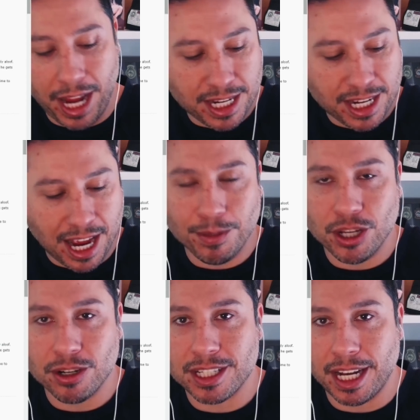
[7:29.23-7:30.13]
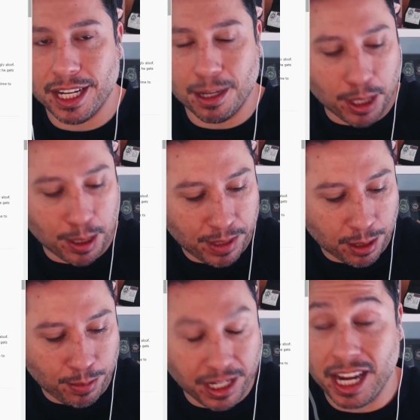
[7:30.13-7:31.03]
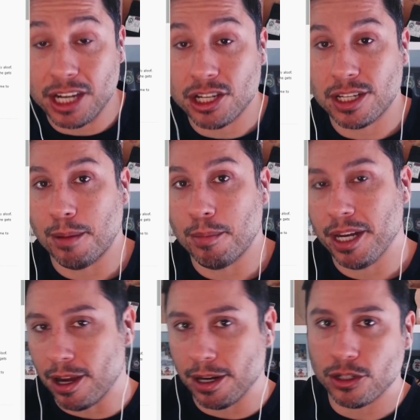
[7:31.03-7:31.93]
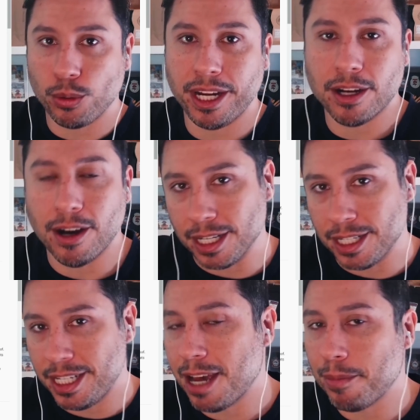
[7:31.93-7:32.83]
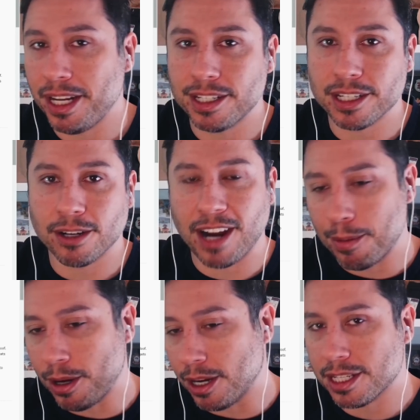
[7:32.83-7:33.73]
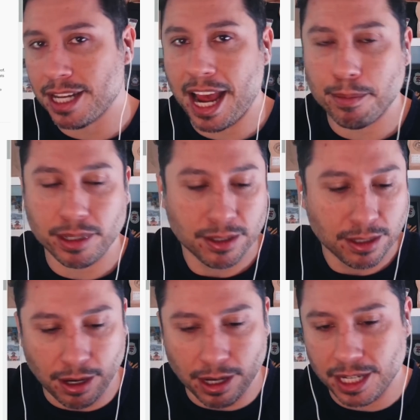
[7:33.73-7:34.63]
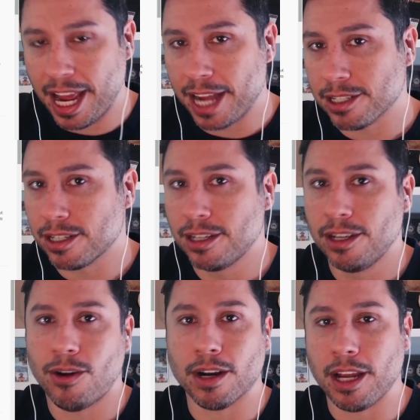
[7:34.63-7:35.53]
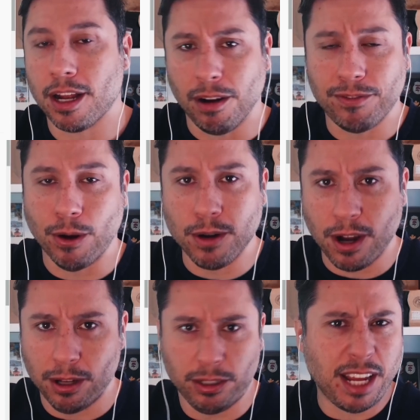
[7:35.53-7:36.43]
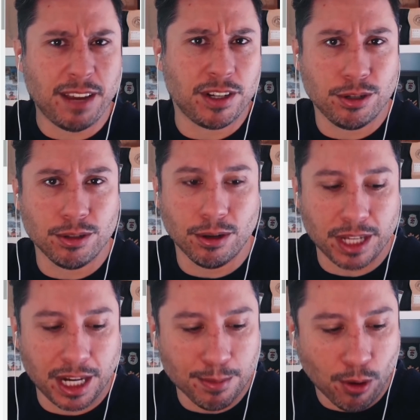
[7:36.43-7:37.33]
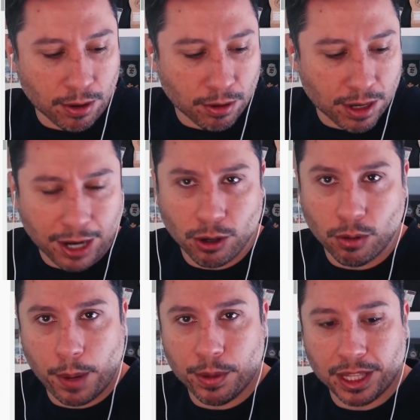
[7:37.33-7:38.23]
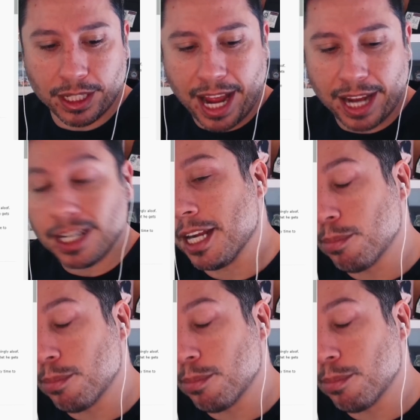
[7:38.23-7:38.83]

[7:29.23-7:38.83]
Anytime you're sending a permanent communication to somebody on a tweet, on a DM, an Instagram, on a snap, on a text, or, a phone call, do they even do those anymore, or did that go away with the landline?